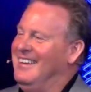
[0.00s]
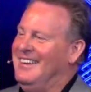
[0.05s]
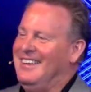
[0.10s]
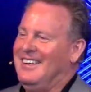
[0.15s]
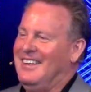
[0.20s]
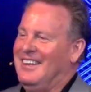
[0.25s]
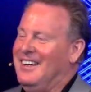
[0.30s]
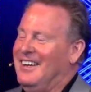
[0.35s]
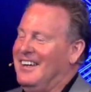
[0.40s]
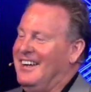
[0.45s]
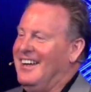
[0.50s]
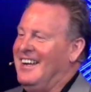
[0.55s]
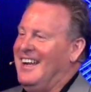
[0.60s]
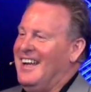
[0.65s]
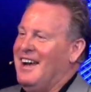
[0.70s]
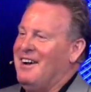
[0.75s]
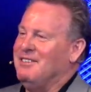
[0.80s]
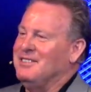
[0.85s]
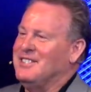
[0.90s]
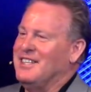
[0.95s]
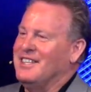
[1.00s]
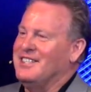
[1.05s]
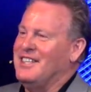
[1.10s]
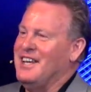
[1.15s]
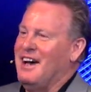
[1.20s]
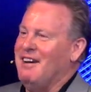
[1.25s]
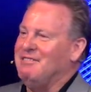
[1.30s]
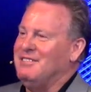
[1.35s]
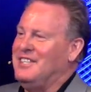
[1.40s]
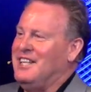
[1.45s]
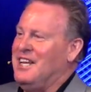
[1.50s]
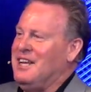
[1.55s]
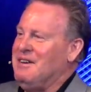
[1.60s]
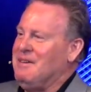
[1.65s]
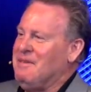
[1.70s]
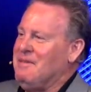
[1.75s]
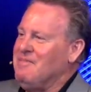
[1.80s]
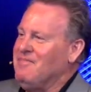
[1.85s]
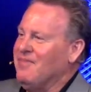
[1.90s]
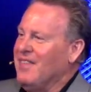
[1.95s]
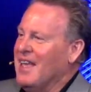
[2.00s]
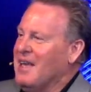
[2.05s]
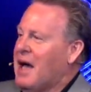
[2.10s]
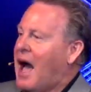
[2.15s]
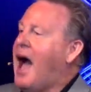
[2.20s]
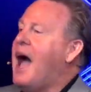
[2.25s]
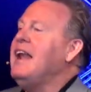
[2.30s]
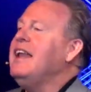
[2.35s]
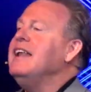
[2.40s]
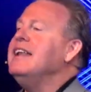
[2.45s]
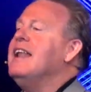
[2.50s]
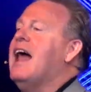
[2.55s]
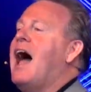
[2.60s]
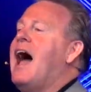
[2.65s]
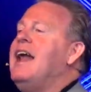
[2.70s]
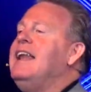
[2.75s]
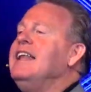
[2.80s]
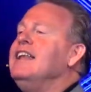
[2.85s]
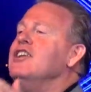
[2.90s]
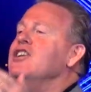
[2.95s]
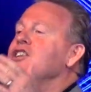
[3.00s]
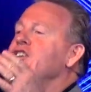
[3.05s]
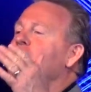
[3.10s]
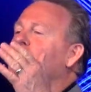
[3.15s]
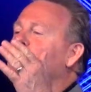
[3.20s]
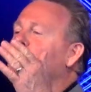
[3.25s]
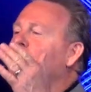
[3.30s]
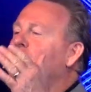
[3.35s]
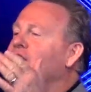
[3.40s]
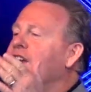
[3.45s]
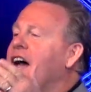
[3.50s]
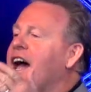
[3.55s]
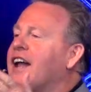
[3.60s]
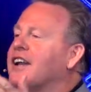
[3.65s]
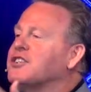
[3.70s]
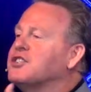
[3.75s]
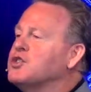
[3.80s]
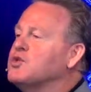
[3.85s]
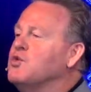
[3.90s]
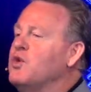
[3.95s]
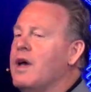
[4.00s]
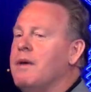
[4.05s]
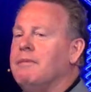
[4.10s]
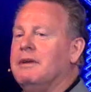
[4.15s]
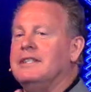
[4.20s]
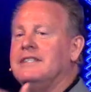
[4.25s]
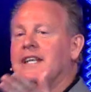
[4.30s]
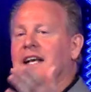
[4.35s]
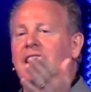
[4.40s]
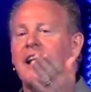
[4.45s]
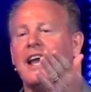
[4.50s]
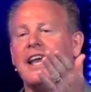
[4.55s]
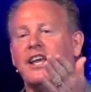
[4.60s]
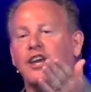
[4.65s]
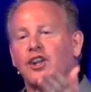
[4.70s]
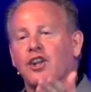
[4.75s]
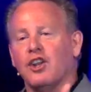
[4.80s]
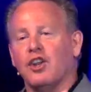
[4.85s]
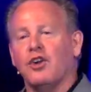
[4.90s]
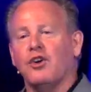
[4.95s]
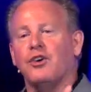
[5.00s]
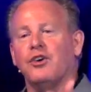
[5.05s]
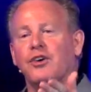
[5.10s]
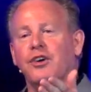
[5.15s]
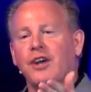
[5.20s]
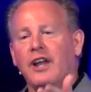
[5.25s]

Oh, yeah, it was a tough deal. I didn't learn how to swim until I could learn